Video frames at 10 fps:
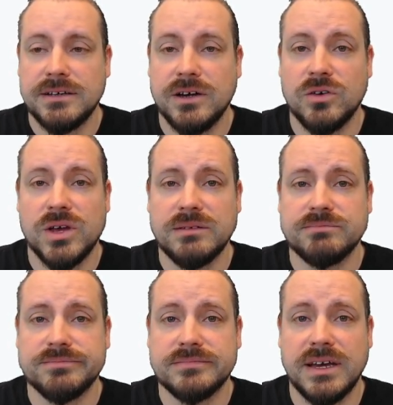Okay,
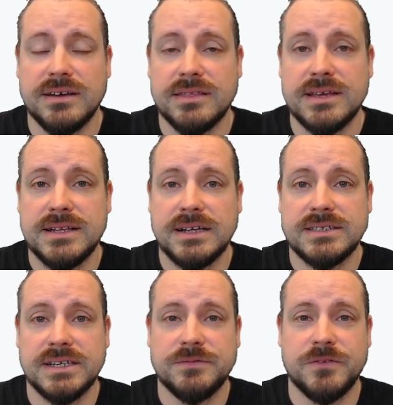I think that's
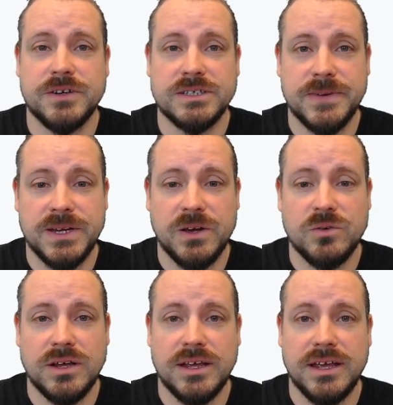it for this
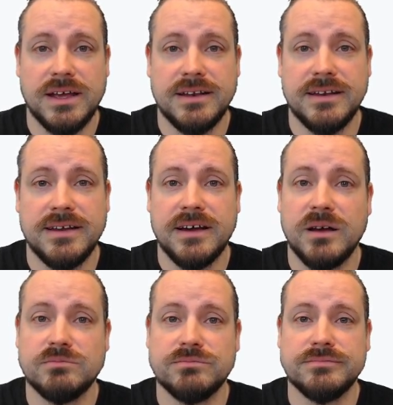video, and
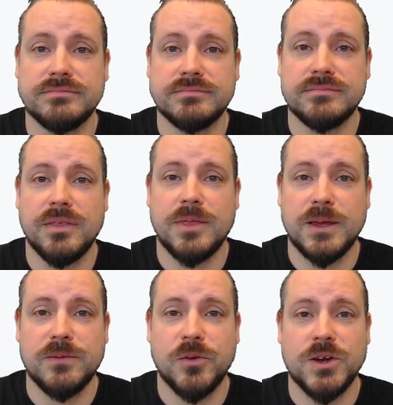thank
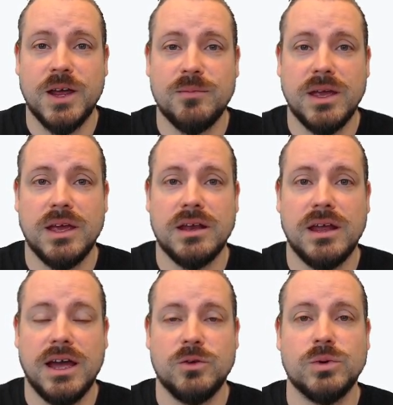you for your time, and
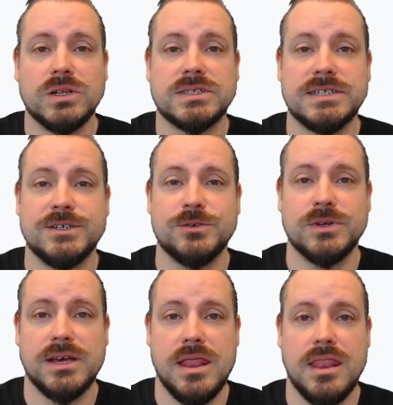I will see you
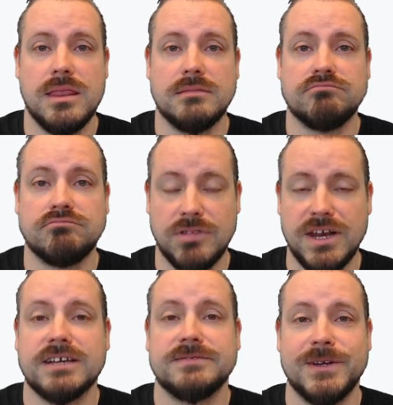in the
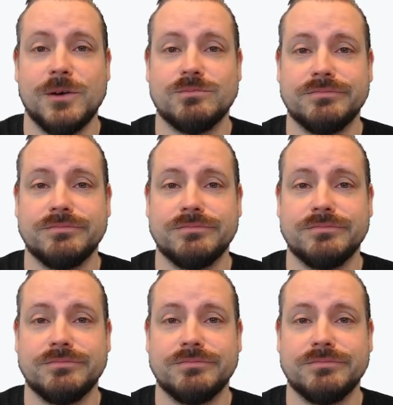next video.